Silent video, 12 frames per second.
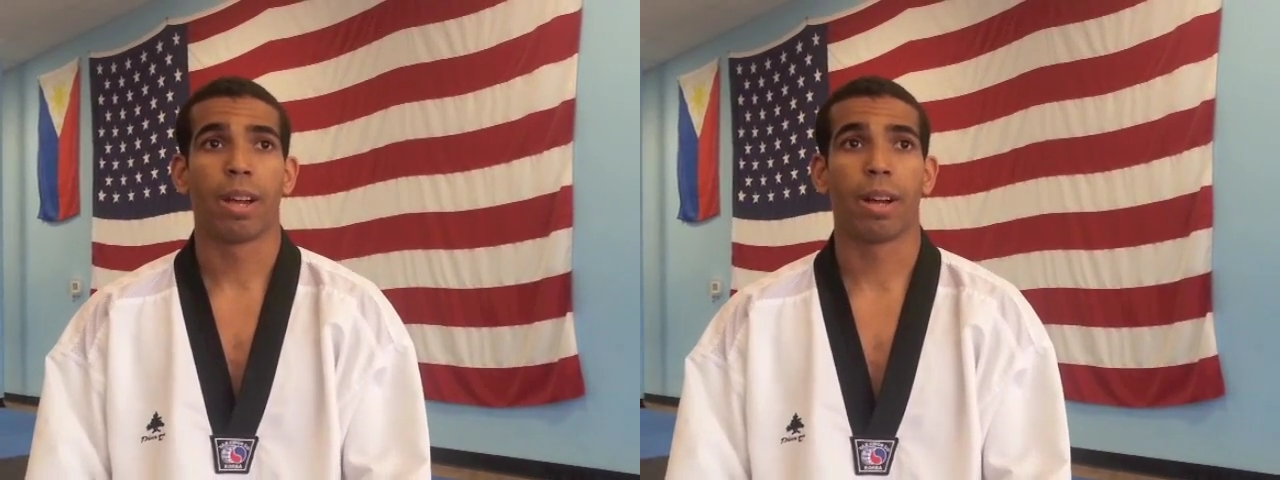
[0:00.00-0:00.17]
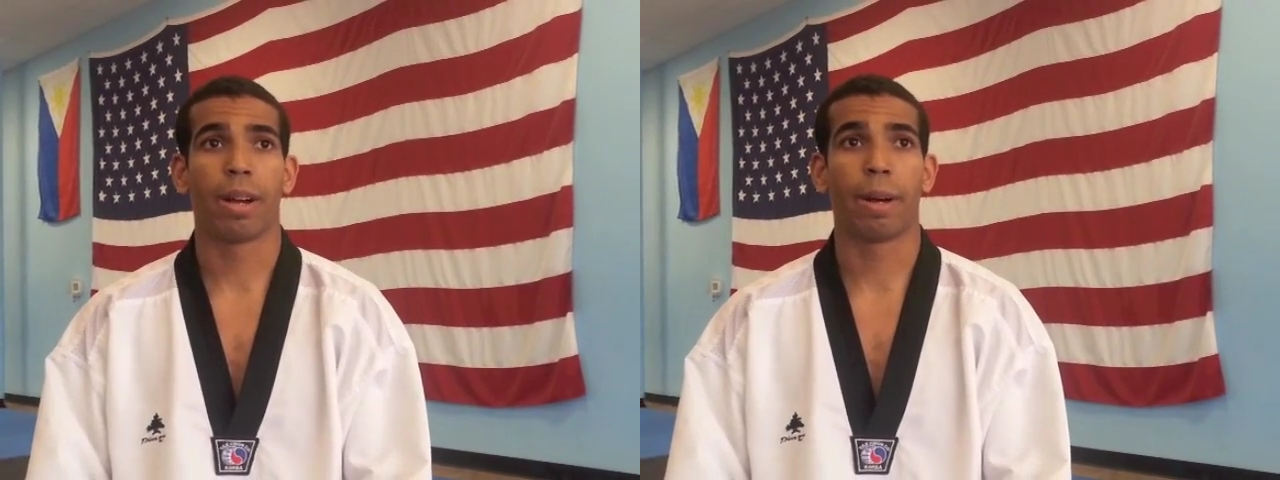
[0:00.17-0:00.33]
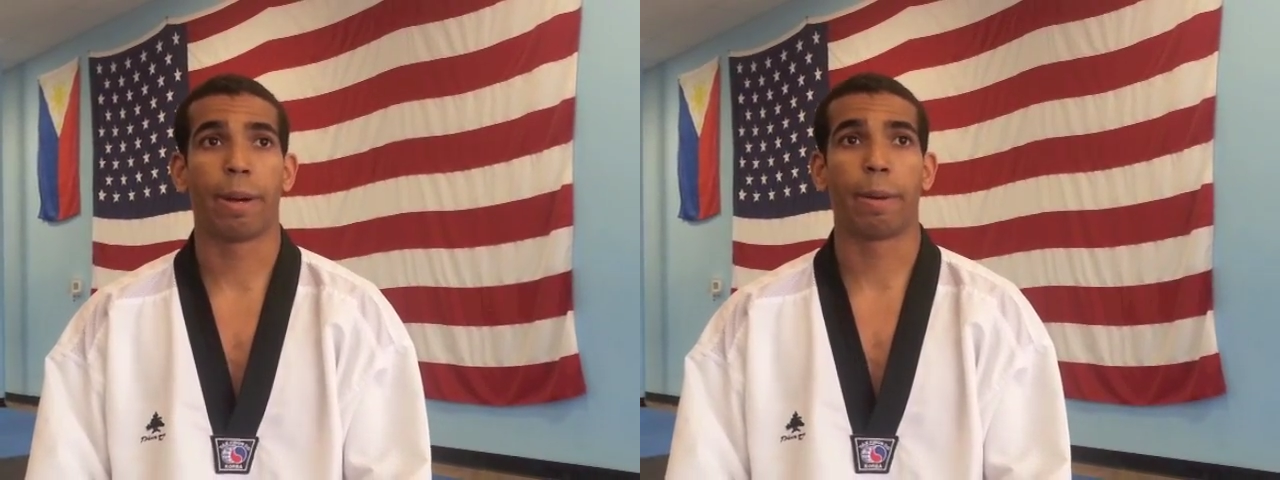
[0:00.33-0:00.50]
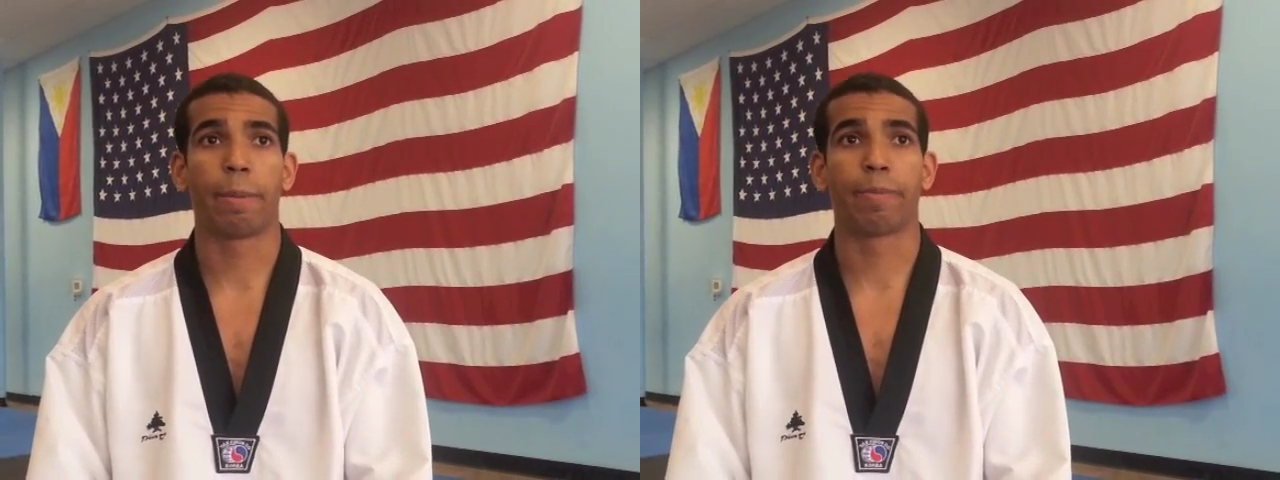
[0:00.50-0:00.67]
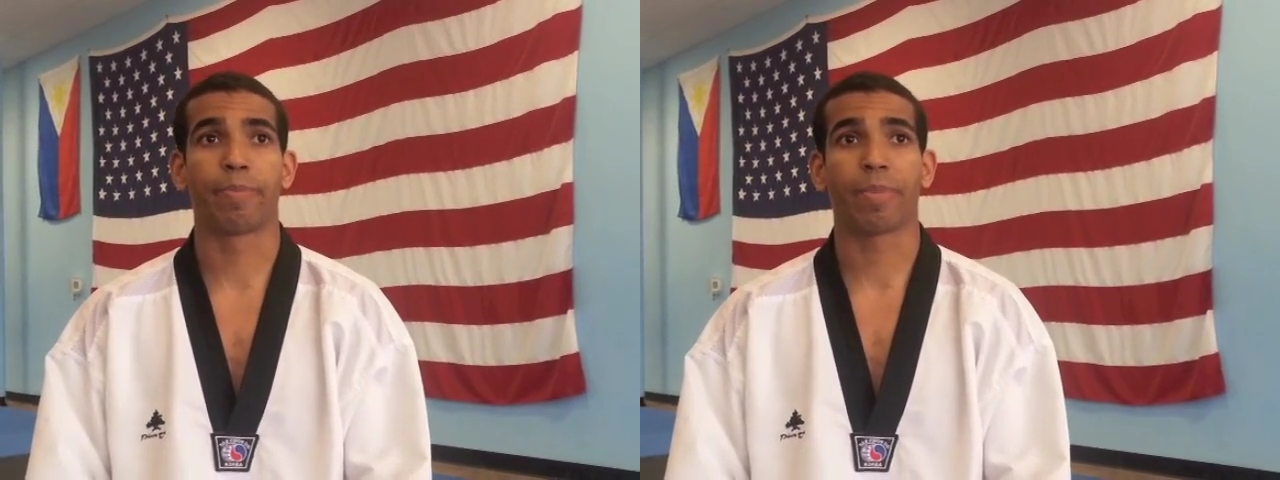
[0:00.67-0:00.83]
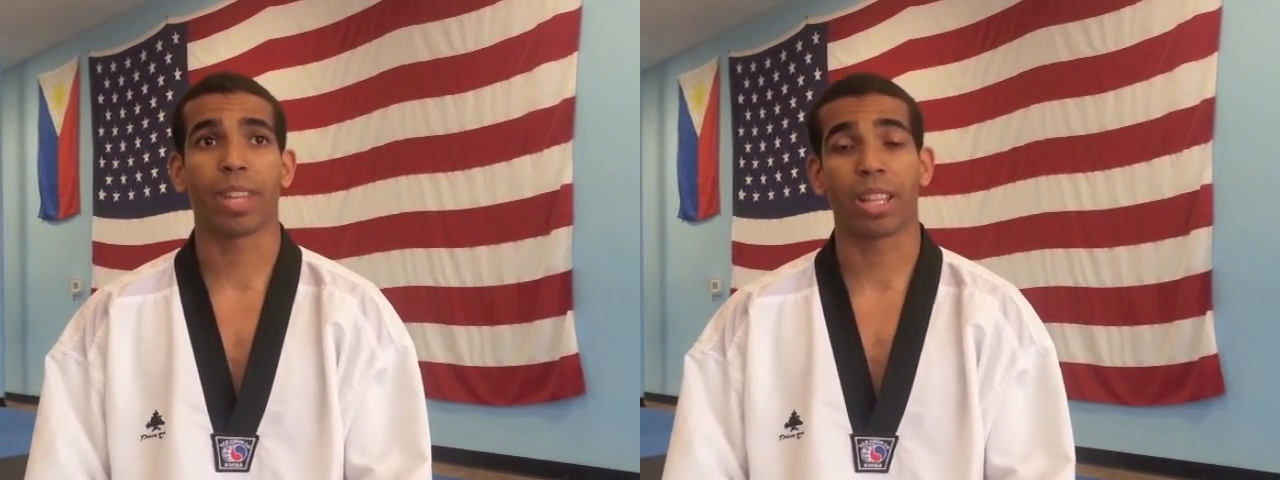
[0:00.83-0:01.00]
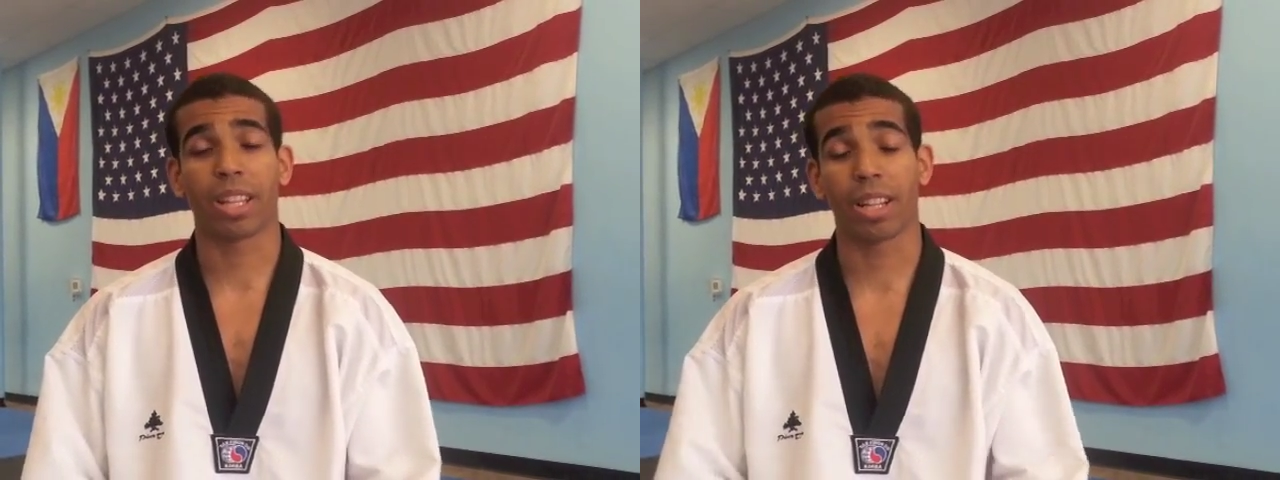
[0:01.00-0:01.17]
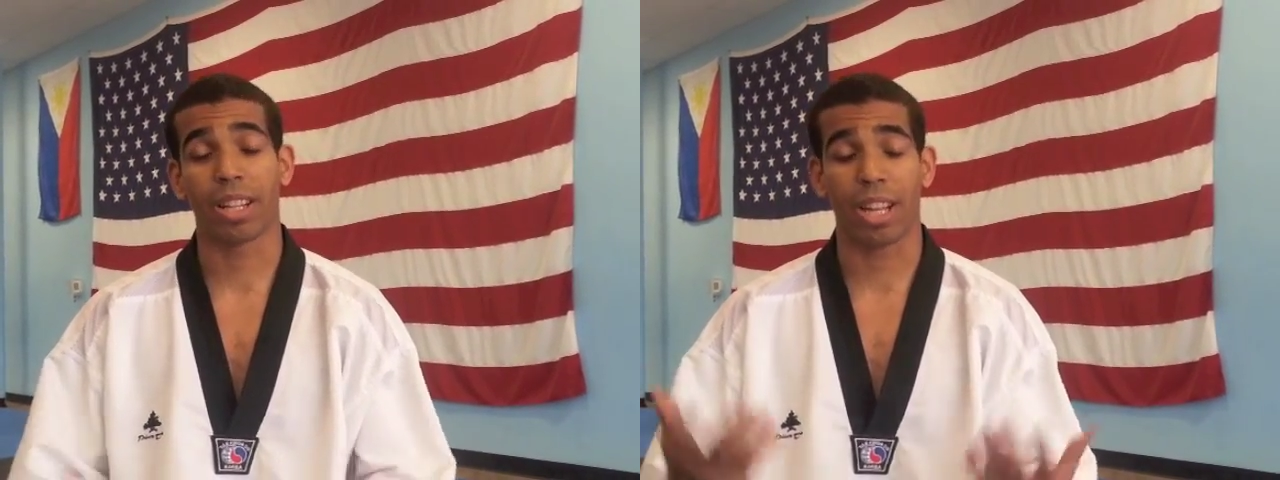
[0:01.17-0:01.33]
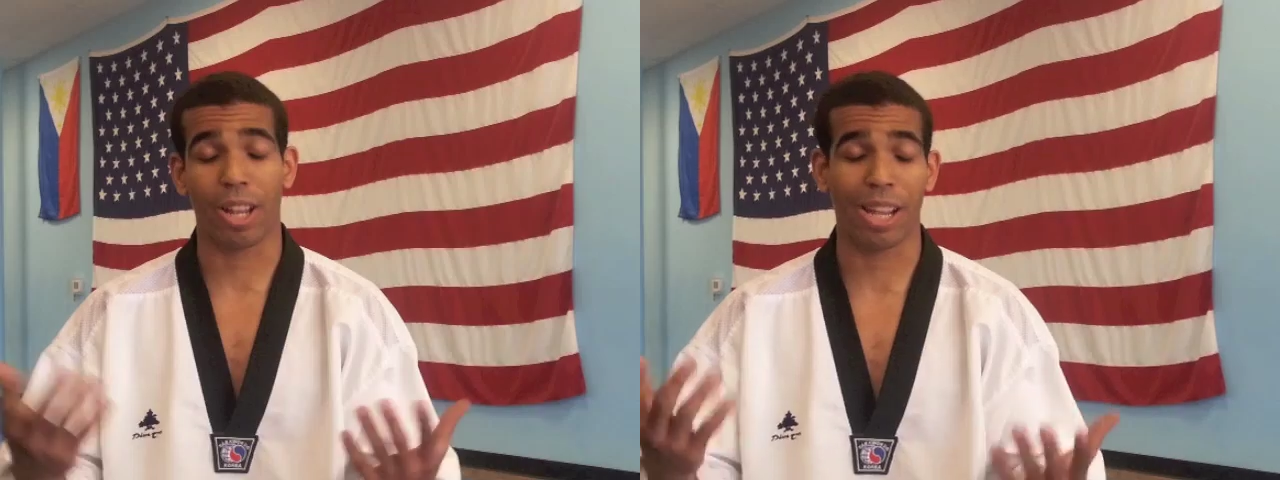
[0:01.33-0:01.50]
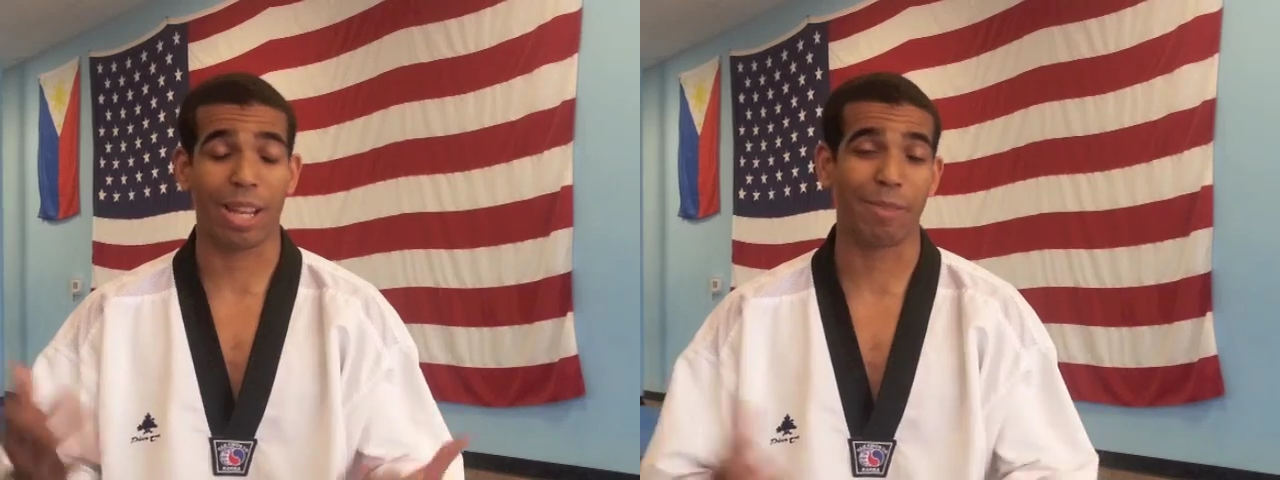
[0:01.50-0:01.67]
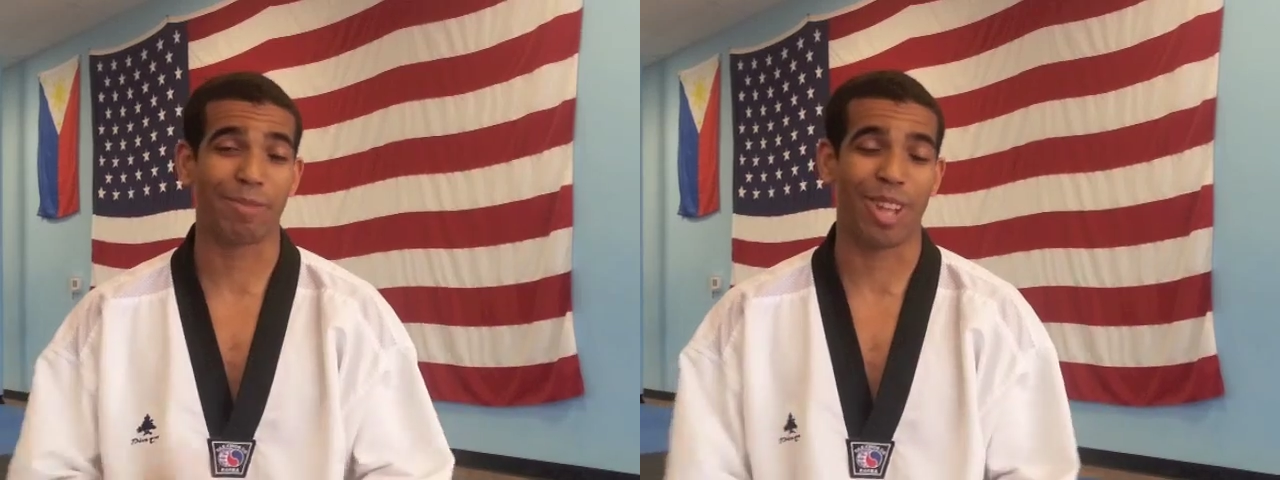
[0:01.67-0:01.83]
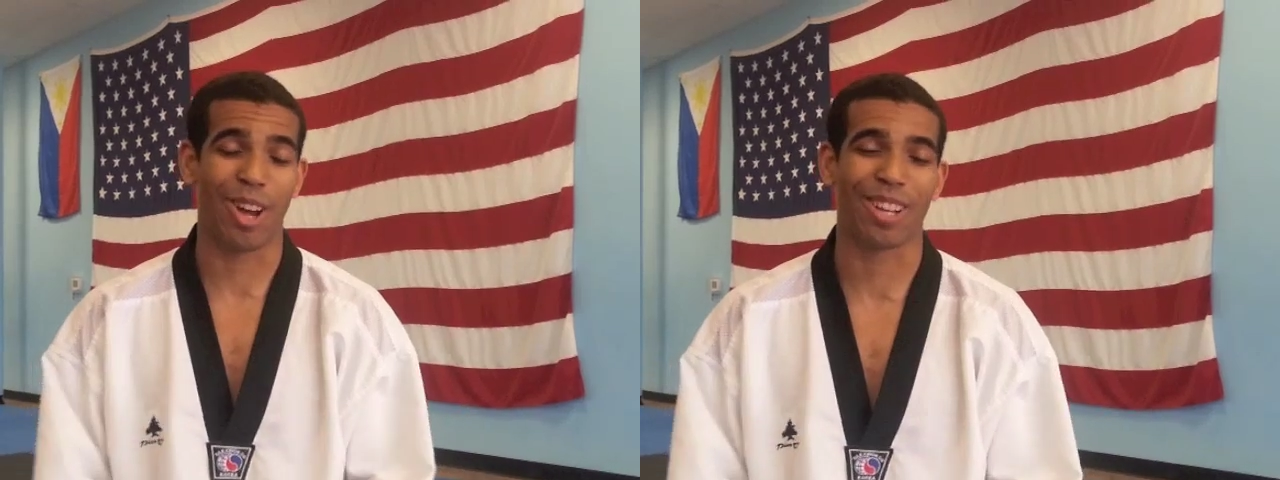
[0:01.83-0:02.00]
And then here I
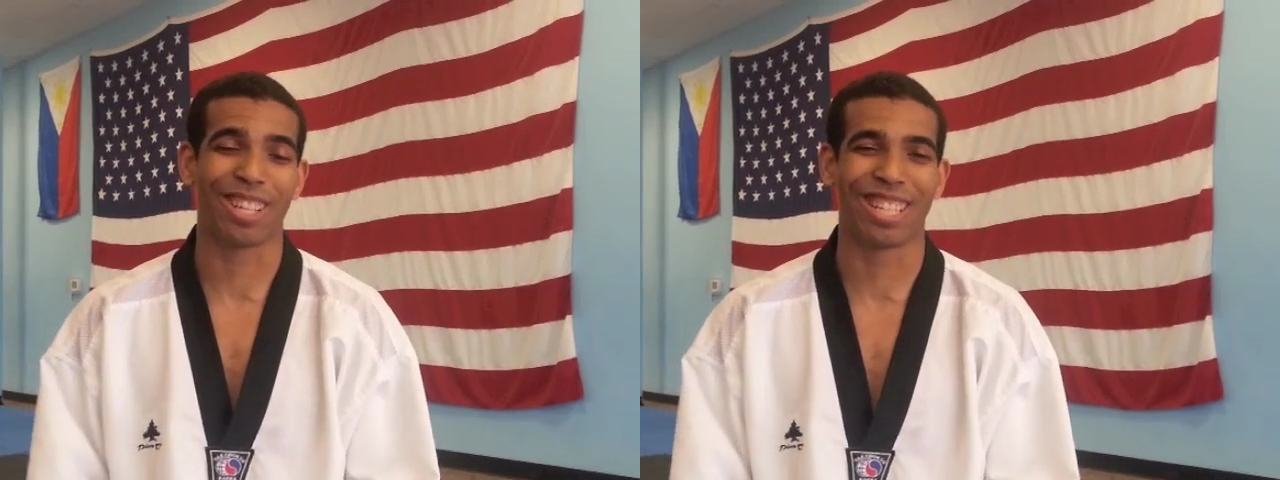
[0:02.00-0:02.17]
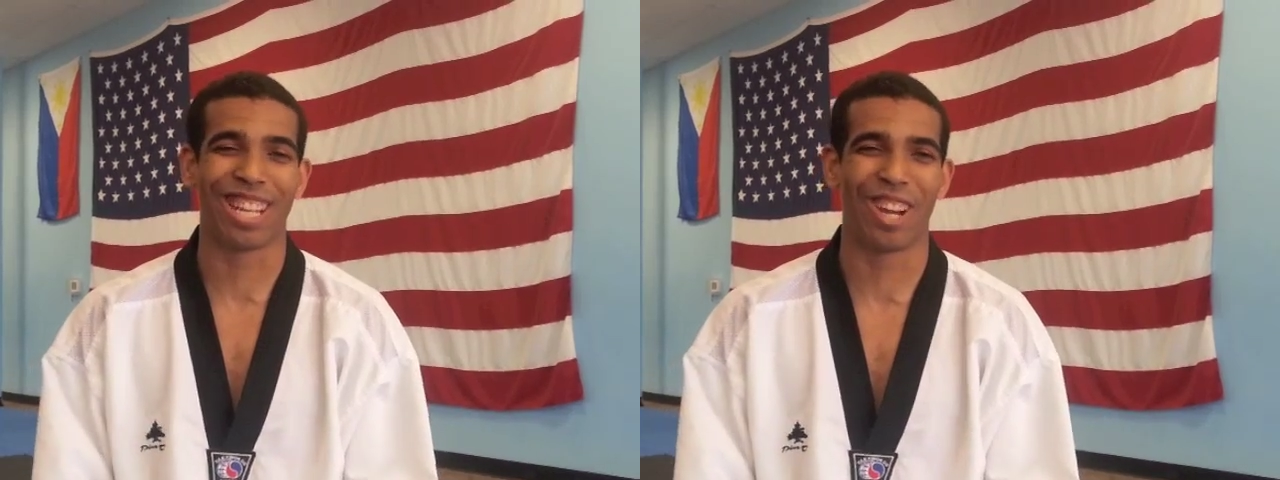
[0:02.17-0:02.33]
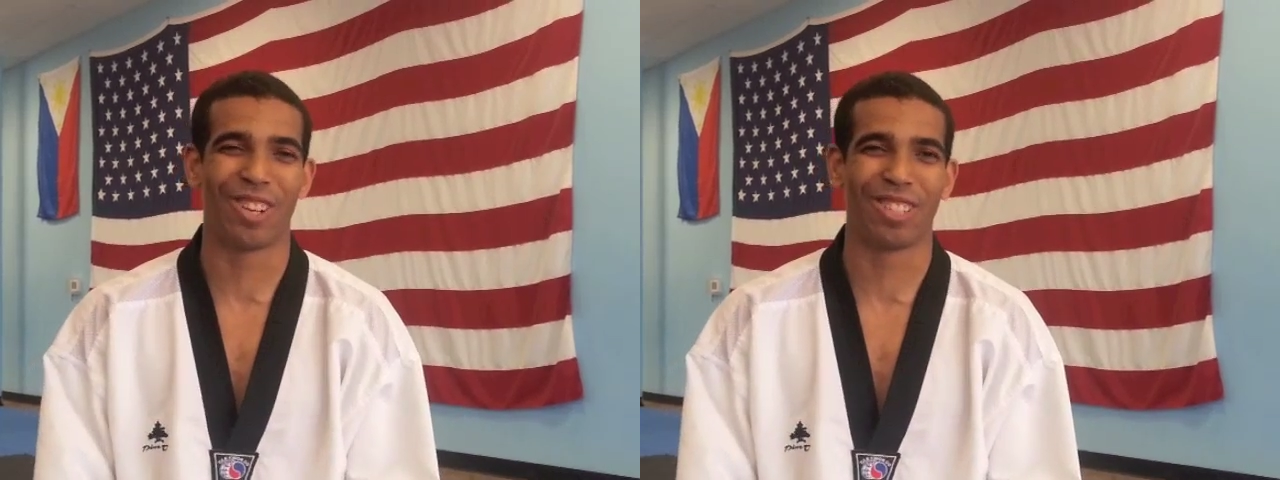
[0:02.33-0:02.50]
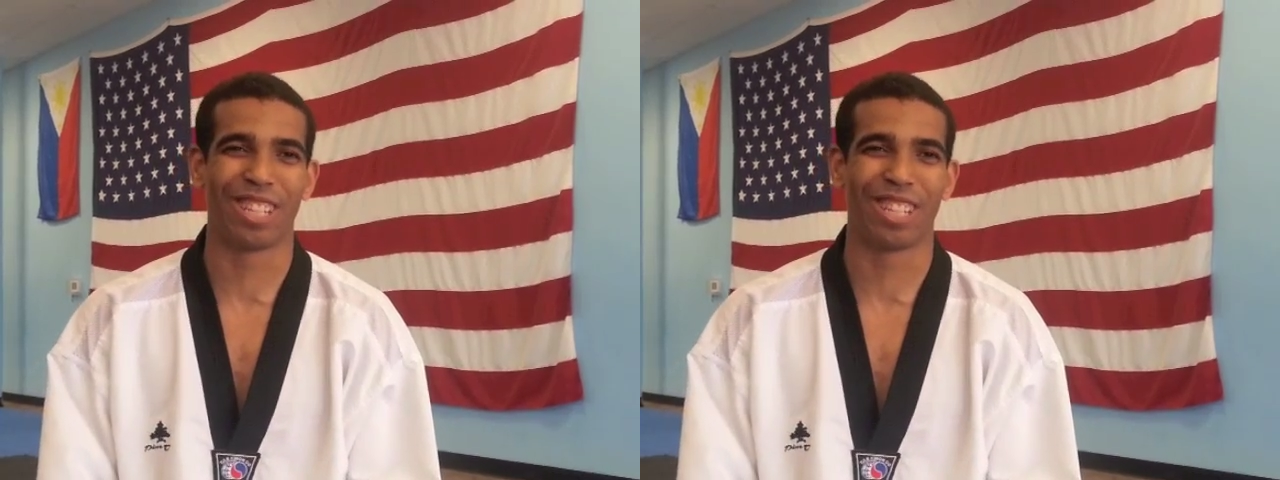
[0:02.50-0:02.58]
am talking now,